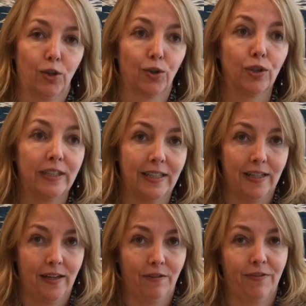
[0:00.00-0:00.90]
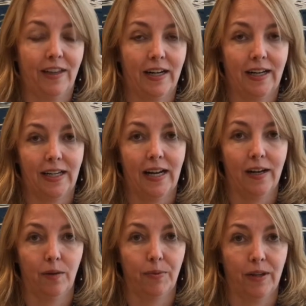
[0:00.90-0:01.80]
early enough that I can
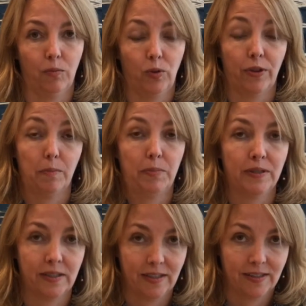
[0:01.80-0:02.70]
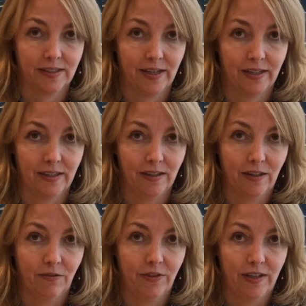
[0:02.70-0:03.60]
help them with the business side
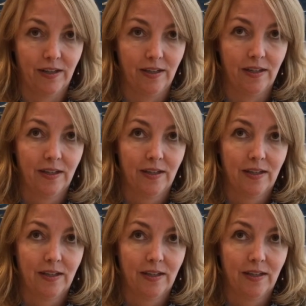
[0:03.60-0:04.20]
of the